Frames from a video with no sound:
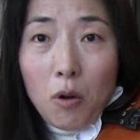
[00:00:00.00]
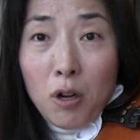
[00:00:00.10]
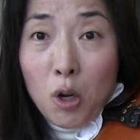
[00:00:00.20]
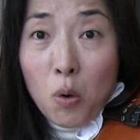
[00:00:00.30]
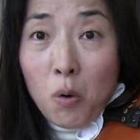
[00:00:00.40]

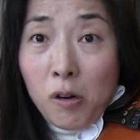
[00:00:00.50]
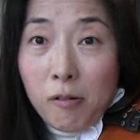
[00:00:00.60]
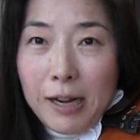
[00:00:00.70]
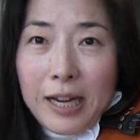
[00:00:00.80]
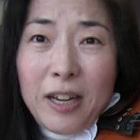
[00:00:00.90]
lower
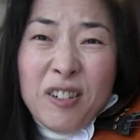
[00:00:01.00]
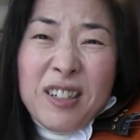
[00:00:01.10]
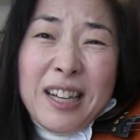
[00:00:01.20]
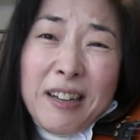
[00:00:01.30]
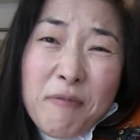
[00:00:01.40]
or
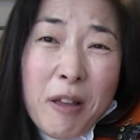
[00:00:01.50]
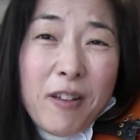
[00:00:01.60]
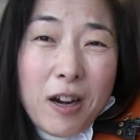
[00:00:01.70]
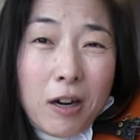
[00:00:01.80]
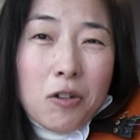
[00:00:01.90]
higher. I'm having